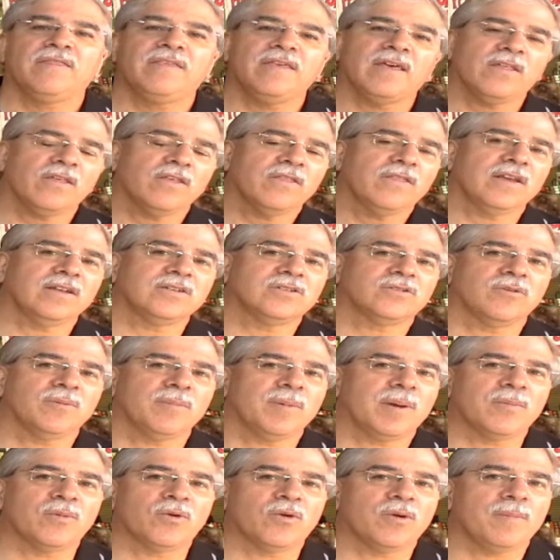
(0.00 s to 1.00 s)
The other thing to
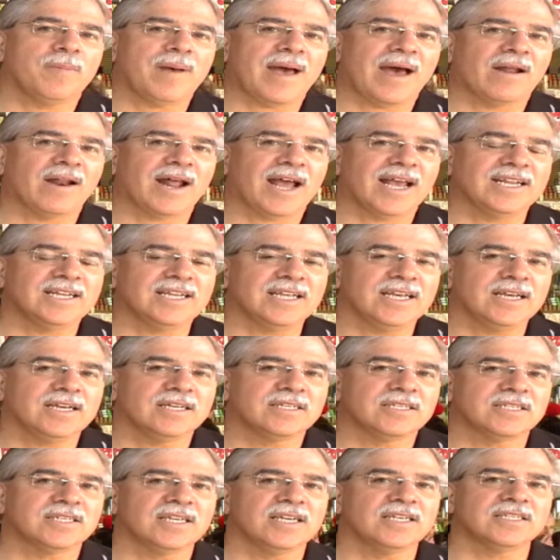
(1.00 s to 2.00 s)
remember about
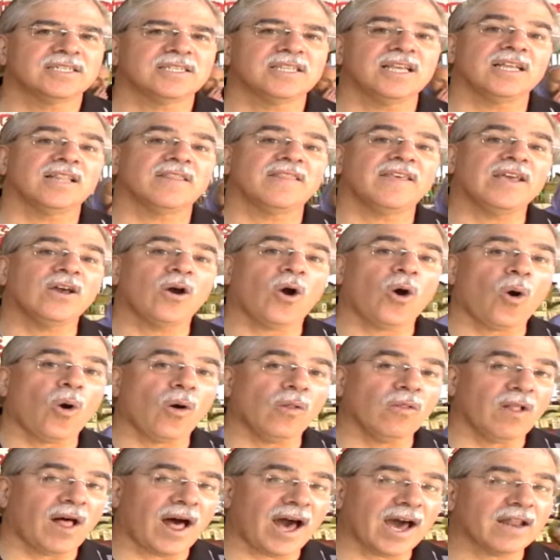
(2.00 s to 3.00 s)
ideas is that
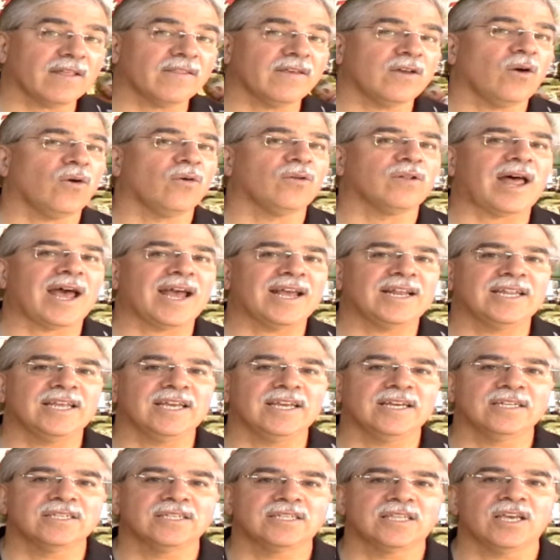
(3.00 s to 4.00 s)
a lot of the old
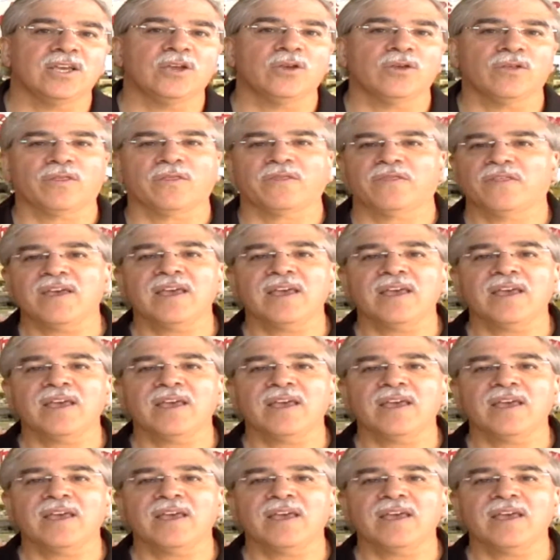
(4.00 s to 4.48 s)
ideas that you